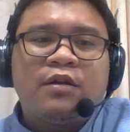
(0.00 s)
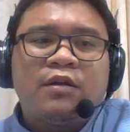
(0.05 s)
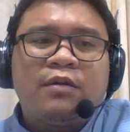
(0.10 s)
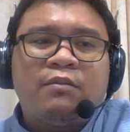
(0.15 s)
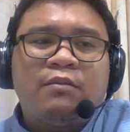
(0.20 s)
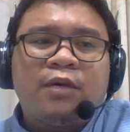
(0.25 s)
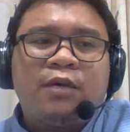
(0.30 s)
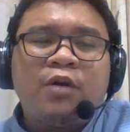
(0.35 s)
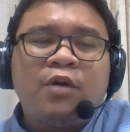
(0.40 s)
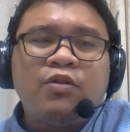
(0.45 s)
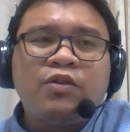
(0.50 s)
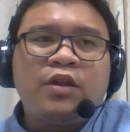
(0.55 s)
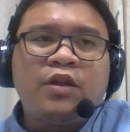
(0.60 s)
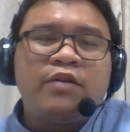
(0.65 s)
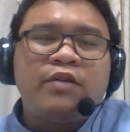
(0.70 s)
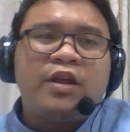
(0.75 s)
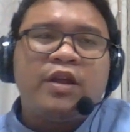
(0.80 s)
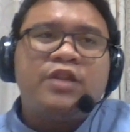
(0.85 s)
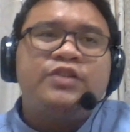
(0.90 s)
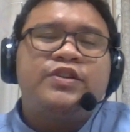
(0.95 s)
mountain
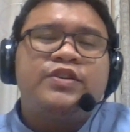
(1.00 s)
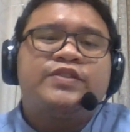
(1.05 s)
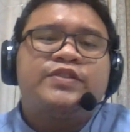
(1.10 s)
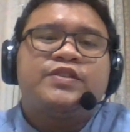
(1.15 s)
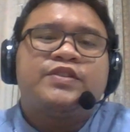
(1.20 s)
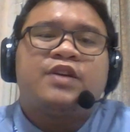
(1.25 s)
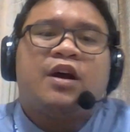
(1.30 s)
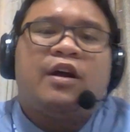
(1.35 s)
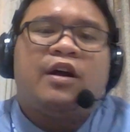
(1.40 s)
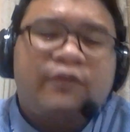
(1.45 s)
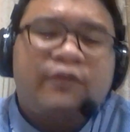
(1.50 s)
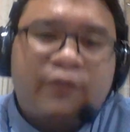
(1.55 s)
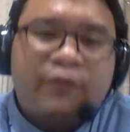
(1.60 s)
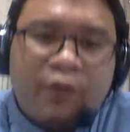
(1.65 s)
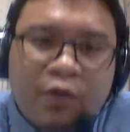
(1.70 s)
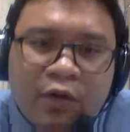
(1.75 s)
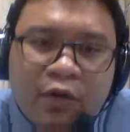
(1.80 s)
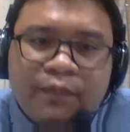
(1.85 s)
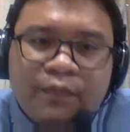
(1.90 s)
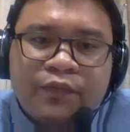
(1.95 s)
ranges are
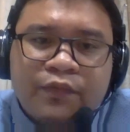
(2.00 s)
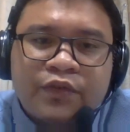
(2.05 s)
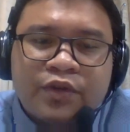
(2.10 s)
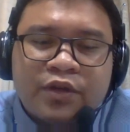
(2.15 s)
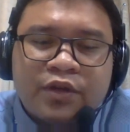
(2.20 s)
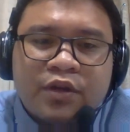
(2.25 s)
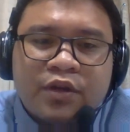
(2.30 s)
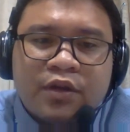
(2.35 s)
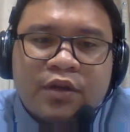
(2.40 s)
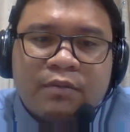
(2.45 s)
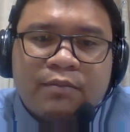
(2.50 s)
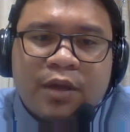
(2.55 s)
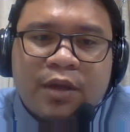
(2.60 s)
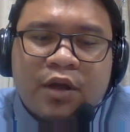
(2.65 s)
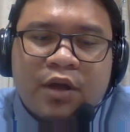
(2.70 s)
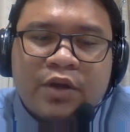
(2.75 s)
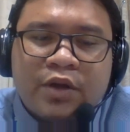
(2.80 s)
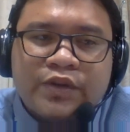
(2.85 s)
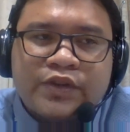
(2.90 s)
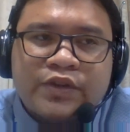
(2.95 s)
formed
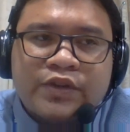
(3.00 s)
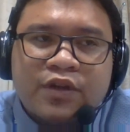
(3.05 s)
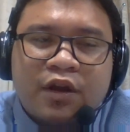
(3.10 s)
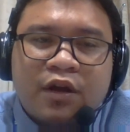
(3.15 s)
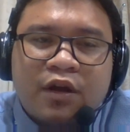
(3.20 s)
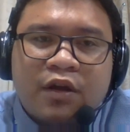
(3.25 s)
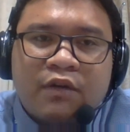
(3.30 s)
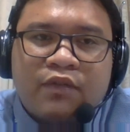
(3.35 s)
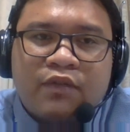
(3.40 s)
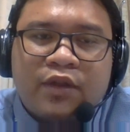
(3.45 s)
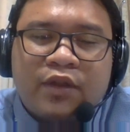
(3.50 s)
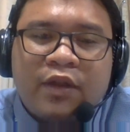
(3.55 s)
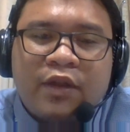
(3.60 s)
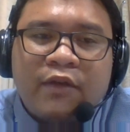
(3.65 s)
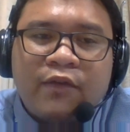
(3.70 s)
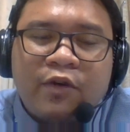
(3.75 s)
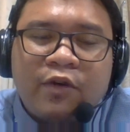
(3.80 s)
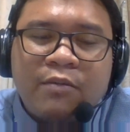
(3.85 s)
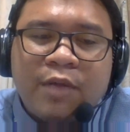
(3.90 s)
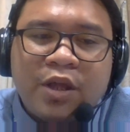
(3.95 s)
because of the
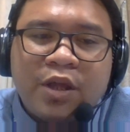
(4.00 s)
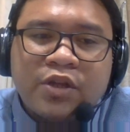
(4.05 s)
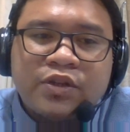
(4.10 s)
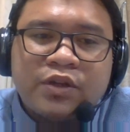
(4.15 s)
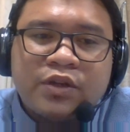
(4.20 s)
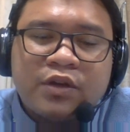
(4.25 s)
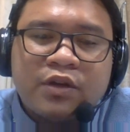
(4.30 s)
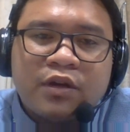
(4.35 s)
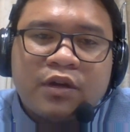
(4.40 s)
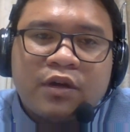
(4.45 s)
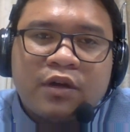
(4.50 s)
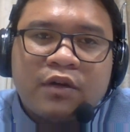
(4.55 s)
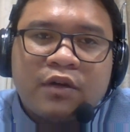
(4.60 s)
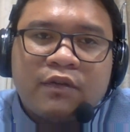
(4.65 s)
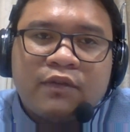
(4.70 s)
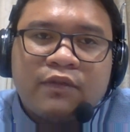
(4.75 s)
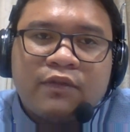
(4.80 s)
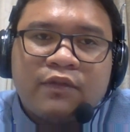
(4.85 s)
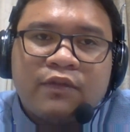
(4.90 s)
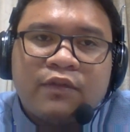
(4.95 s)
deformation
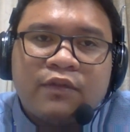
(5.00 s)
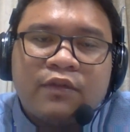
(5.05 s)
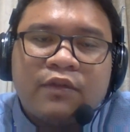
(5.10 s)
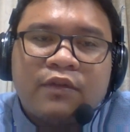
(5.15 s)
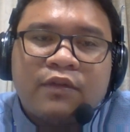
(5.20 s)
of